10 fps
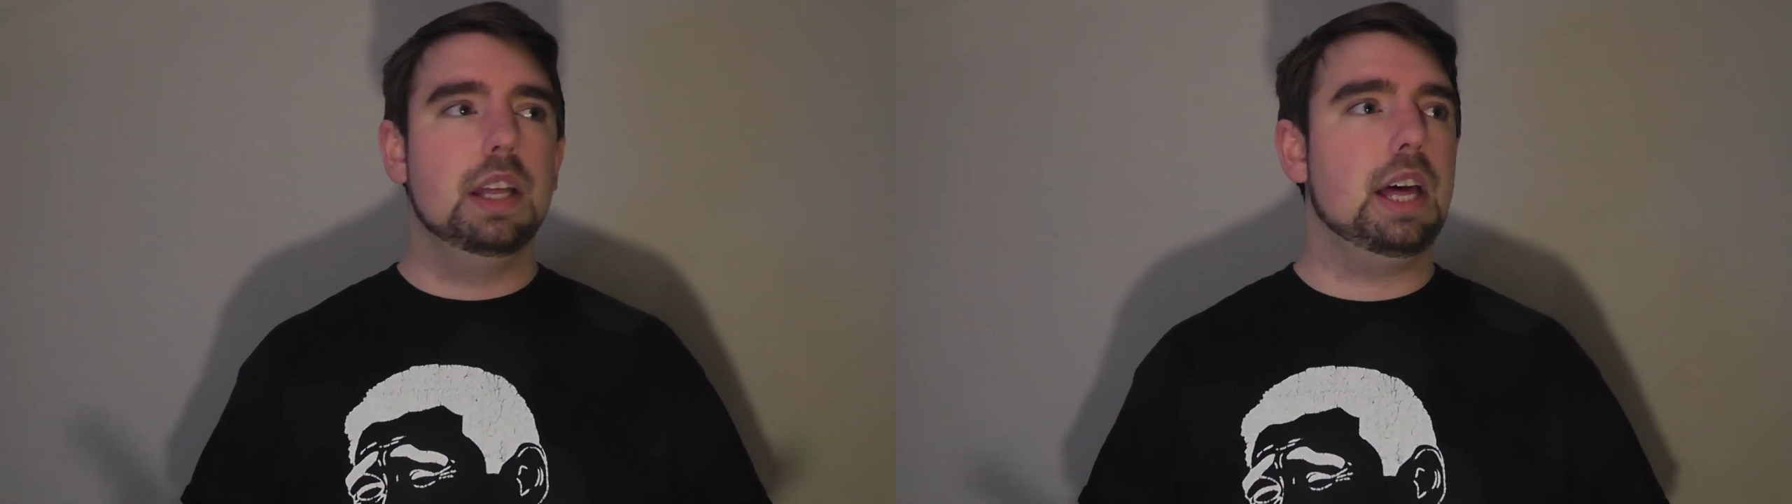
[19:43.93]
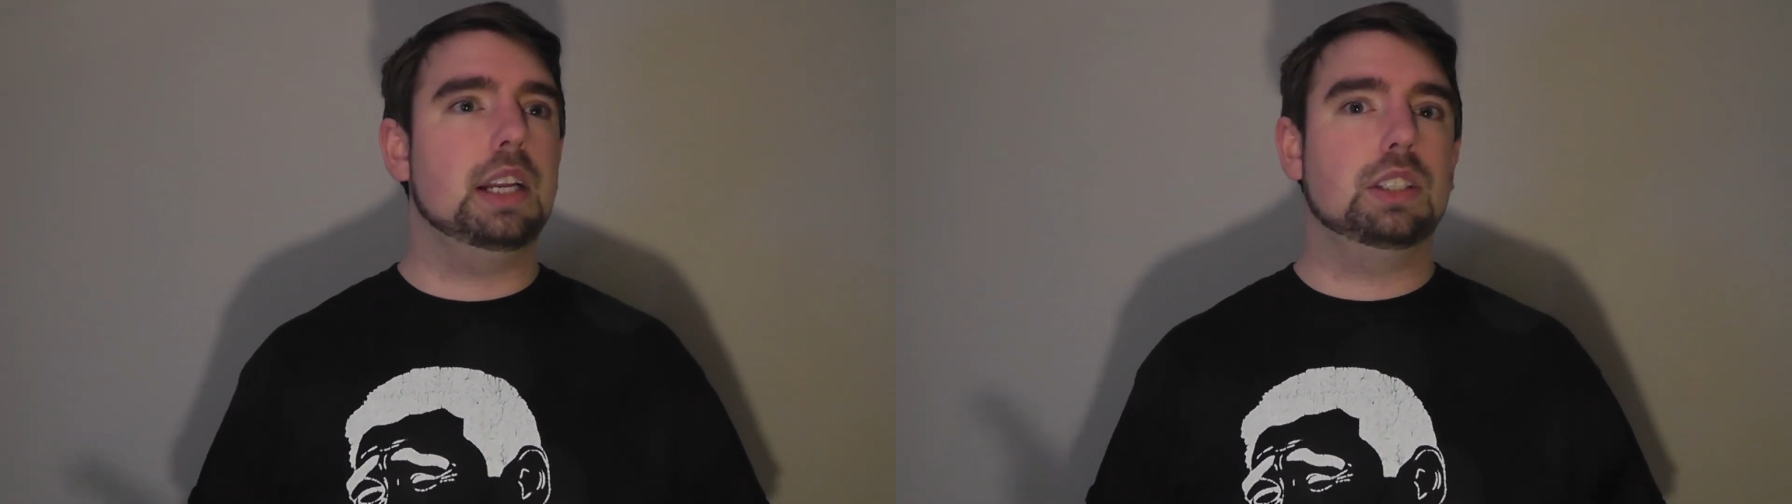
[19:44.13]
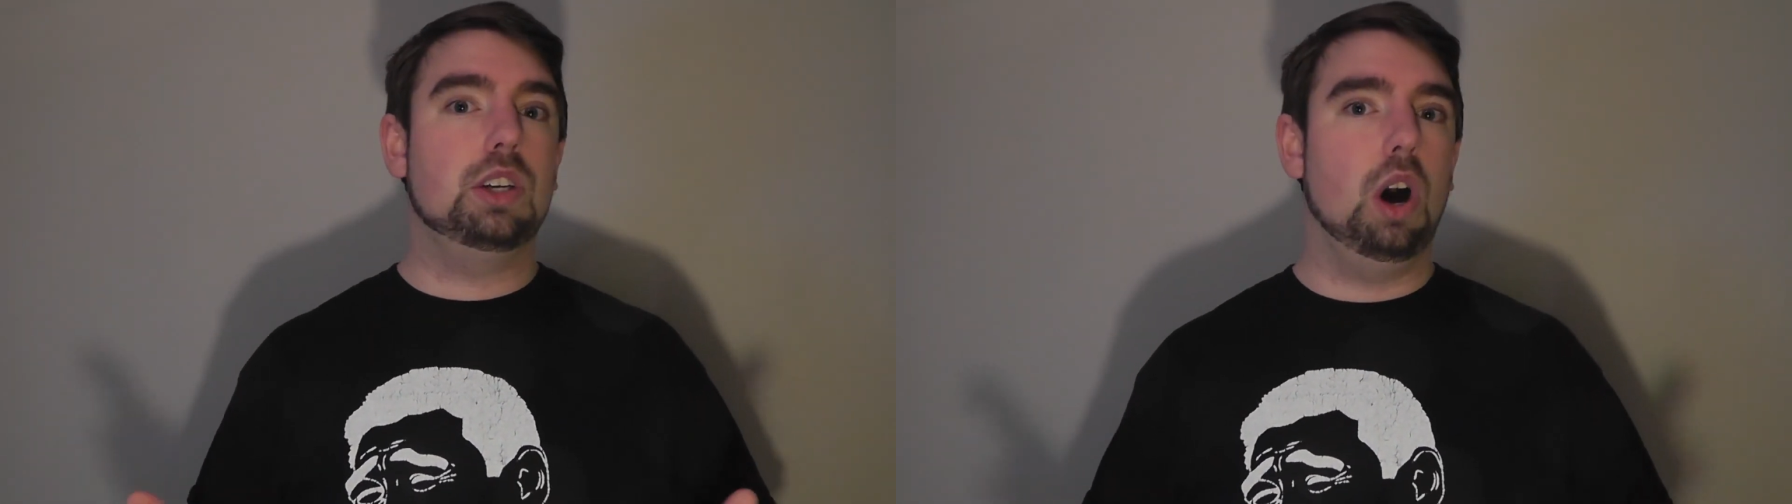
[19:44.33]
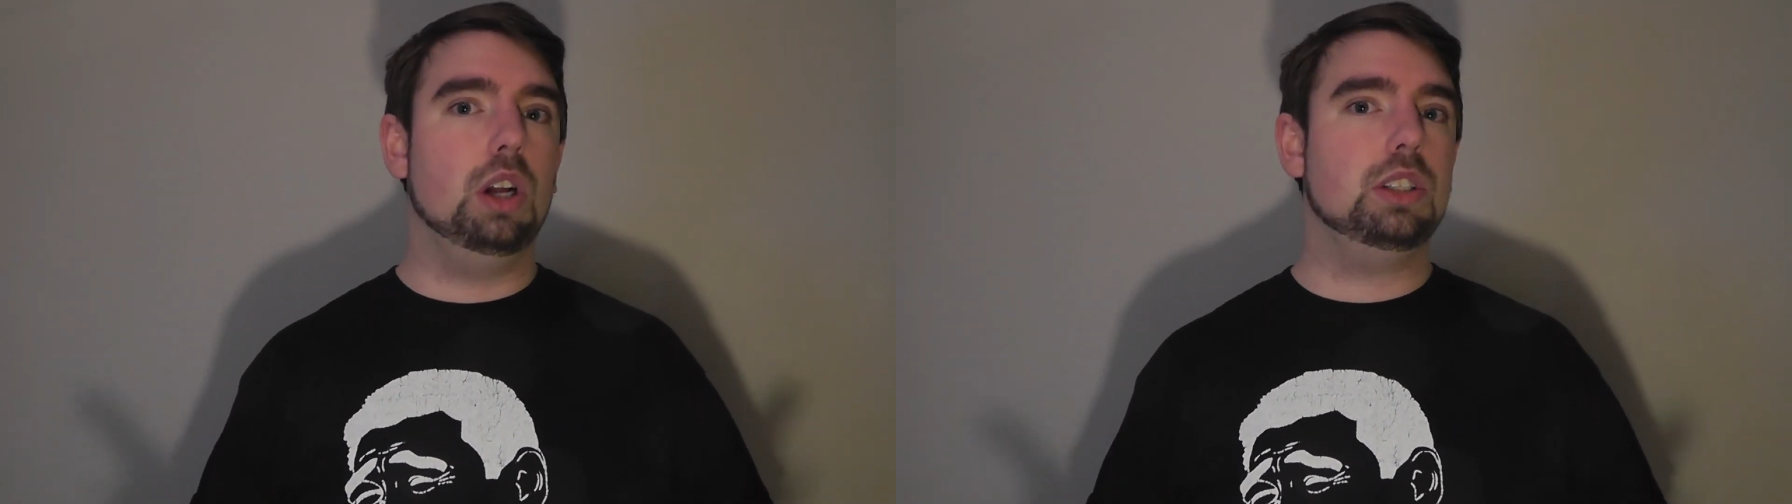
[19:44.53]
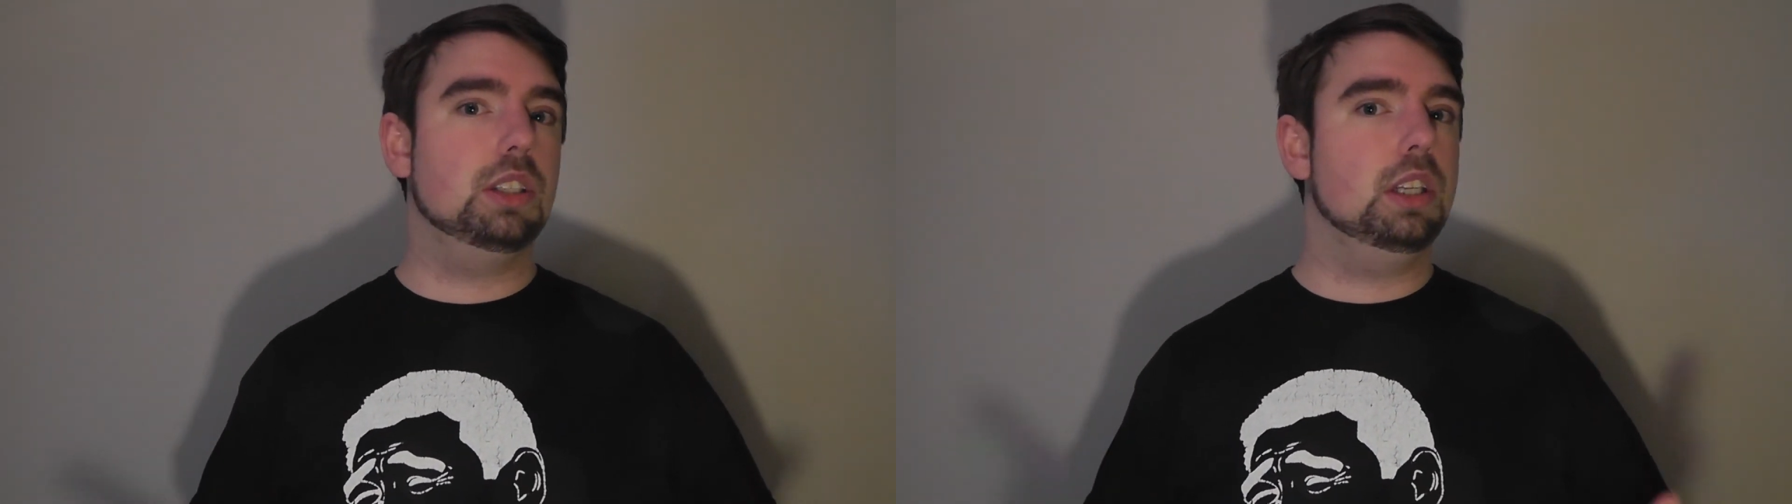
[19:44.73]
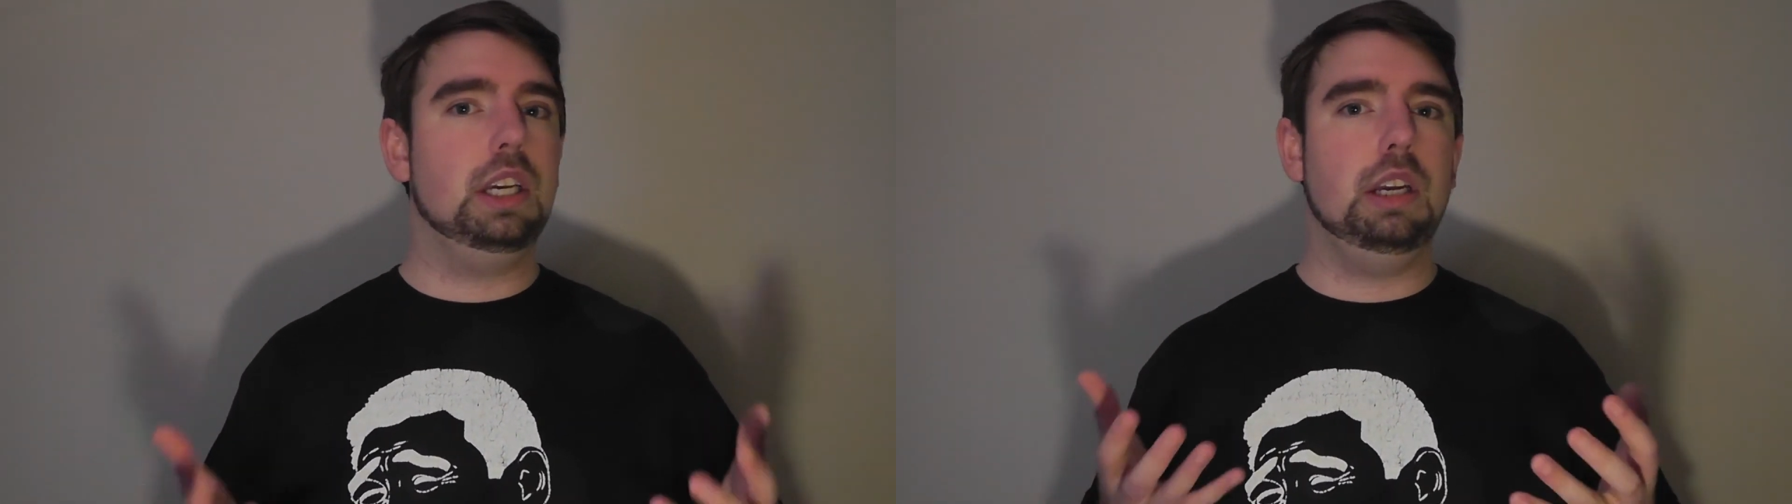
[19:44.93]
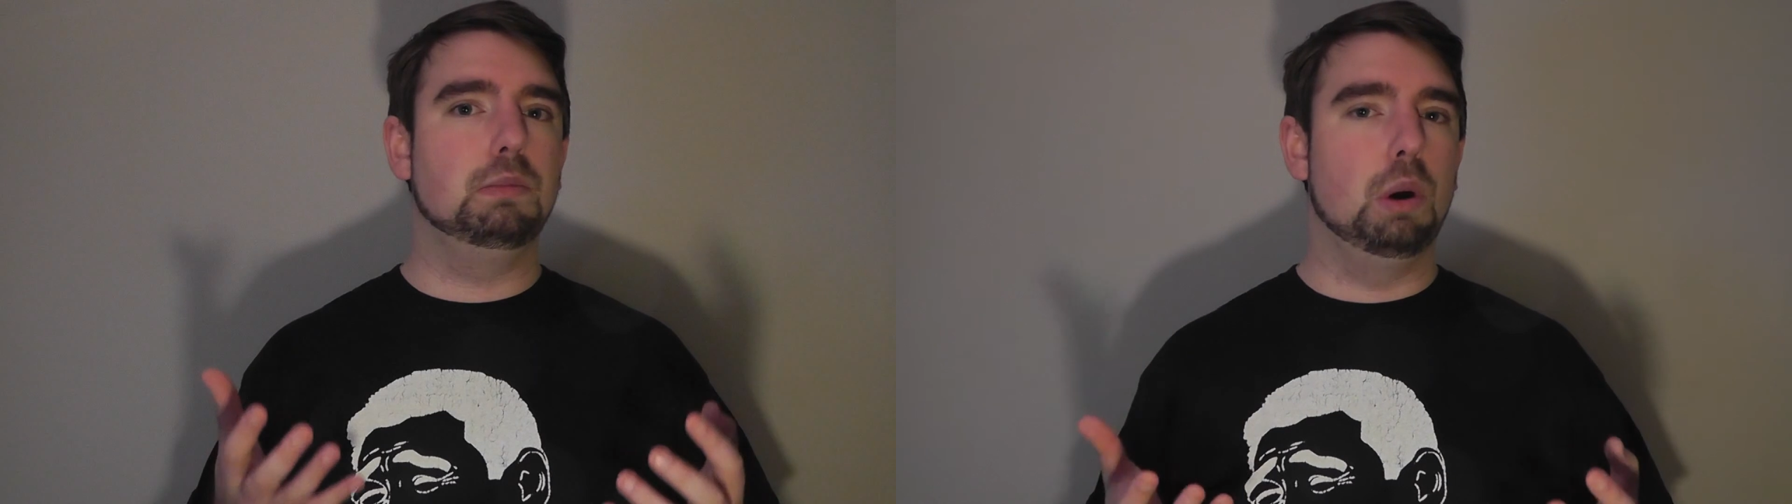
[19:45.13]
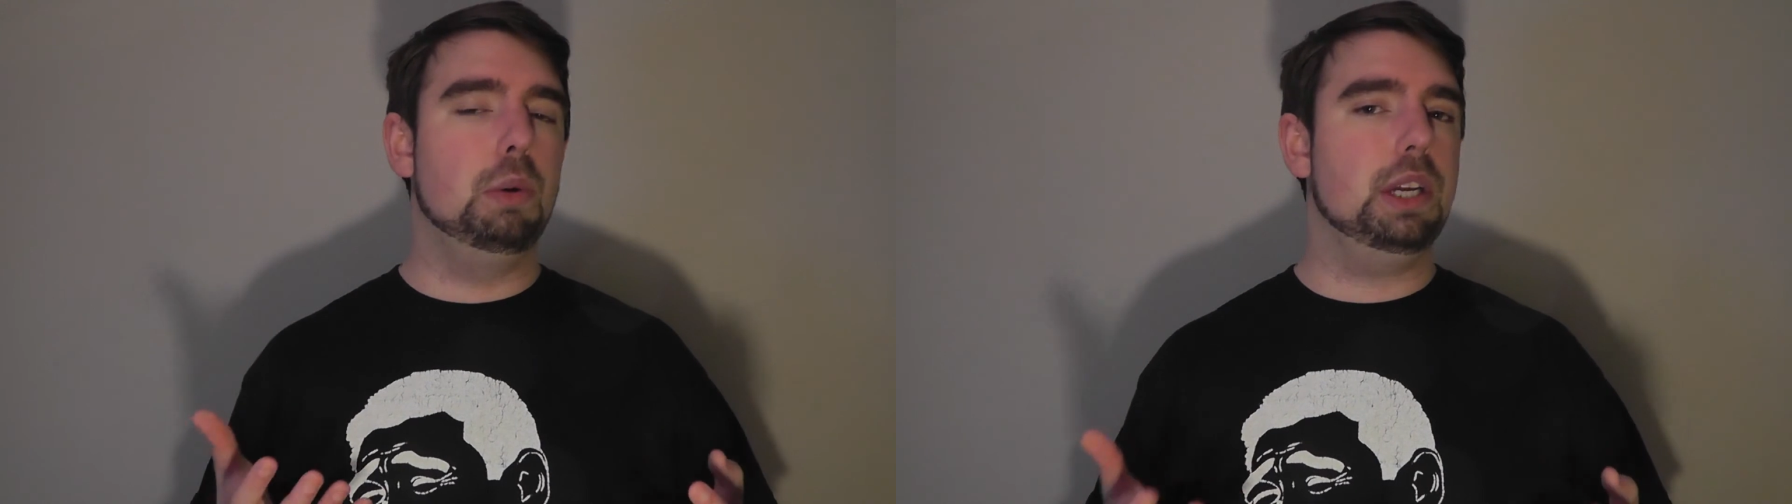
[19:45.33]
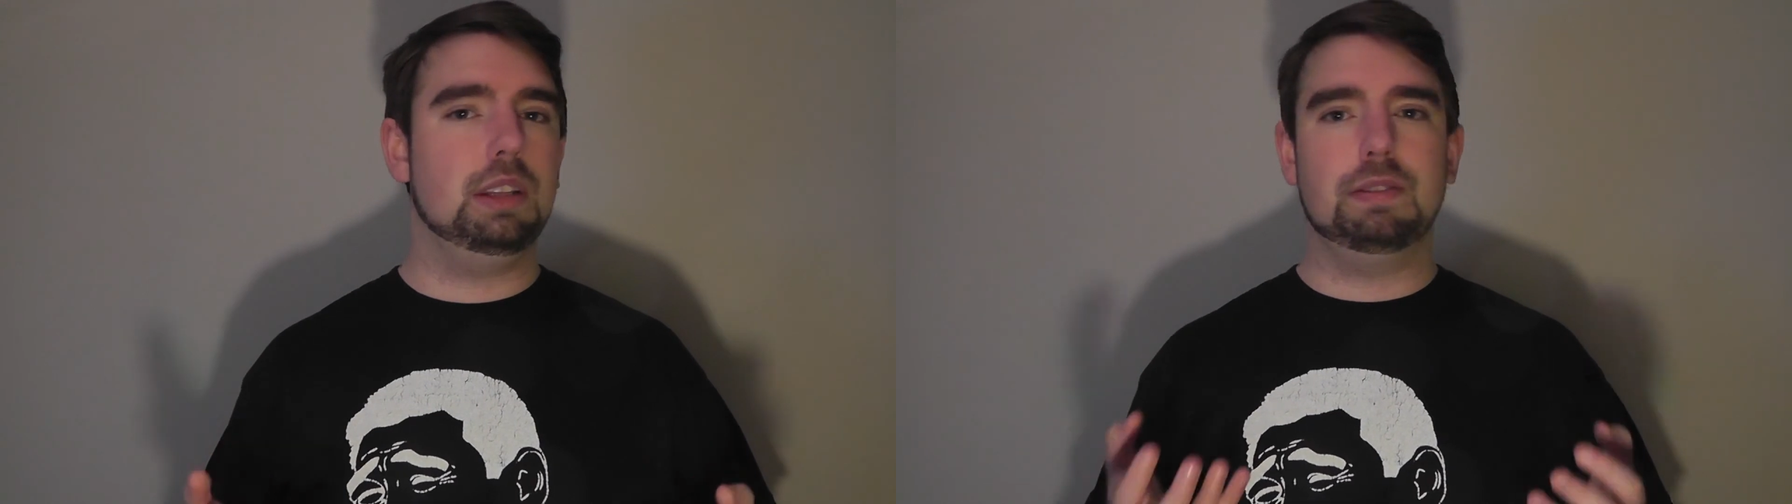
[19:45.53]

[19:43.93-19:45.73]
that is constantly eroding the